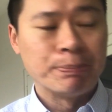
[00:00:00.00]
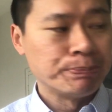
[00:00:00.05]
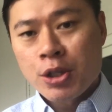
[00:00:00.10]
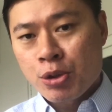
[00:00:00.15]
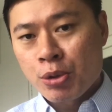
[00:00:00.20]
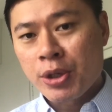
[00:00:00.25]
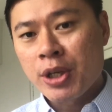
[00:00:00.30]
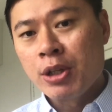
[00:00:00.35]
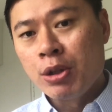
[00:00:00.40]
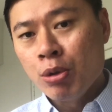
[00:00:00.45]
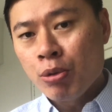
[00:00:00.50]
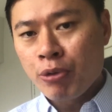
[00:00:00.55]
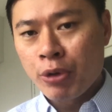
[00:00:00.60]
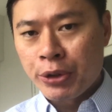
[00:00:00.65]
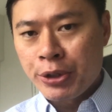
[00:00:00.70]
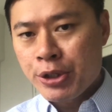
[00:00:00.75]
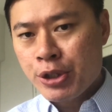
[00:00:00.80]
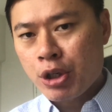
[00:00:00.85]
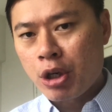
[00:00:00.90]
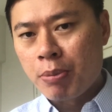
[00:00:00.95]
So again, look for
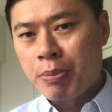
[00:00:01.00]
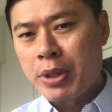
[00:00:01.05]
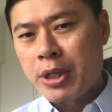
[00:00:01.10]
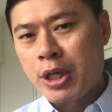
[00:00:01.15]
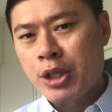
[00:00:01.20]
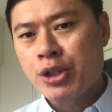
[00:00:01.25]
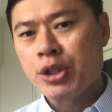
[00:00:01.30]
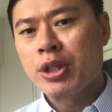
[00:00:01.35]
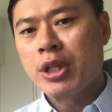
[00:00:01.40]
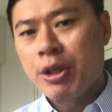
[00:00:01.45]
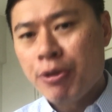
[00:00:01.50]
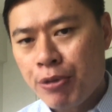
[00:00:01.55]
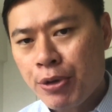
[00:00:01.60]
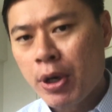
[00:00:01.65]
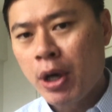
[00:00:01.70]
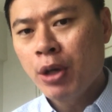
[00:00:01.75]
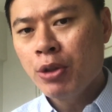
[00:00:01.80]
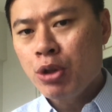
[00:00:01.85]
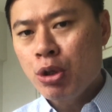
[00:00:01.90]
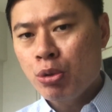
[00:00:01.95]
this combination if you
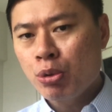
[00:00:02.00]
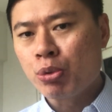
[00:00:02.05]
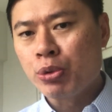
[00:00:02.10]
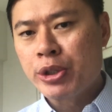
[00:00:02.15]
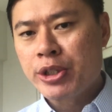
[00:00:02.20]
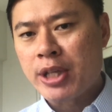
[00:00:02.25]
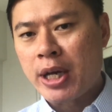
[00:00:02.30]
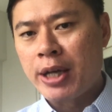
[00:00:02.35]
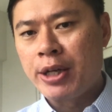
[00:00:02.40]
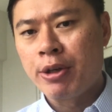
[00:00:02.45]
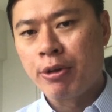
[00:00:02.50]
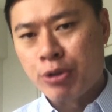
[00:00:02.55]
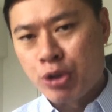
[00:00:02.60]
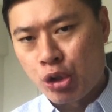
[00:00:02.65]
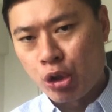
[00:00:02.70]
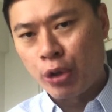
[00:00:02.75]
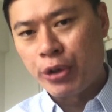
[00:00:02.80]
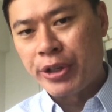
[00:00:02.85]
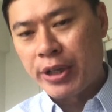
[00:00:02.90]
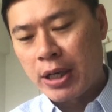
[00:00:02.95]
are new to this idea of
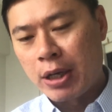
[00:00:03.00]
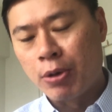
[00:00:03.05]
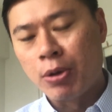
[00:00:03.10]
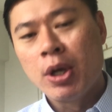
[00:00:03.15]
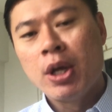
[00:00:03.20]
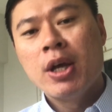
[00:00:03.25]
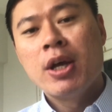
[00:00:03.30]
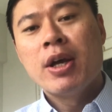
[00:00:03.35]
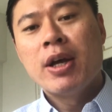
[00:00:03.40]
joint account.